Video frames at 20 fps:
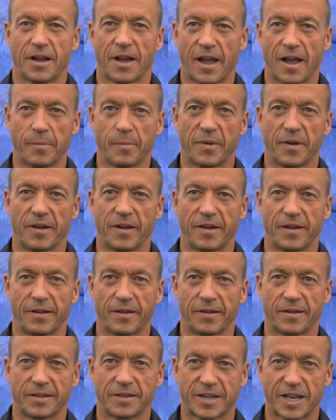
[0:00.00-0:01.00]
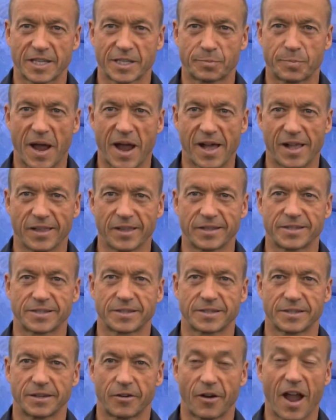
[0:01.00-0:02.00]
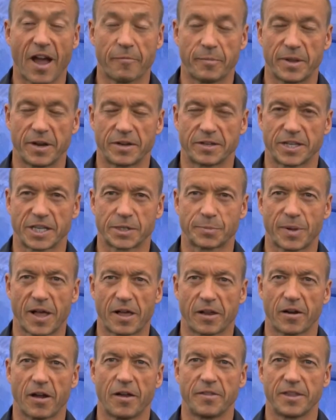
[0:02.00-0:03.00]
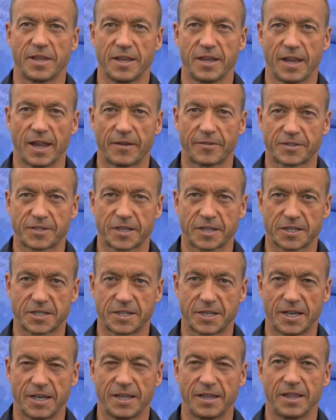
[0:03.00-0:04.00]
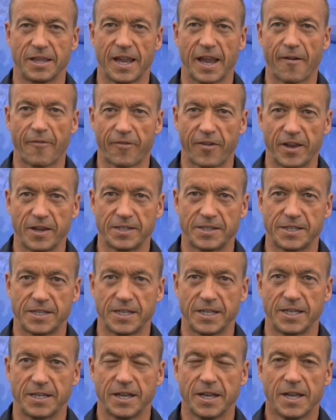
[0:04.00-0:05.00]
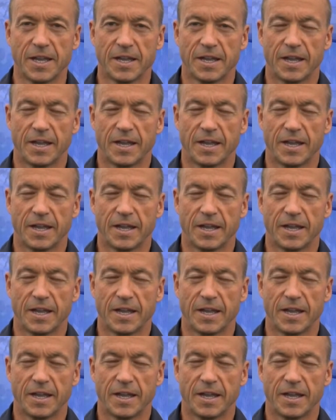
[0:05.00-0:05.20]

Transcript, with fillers: I'm a uh, test pilot or have been a test pilot on the F-16, the F-18,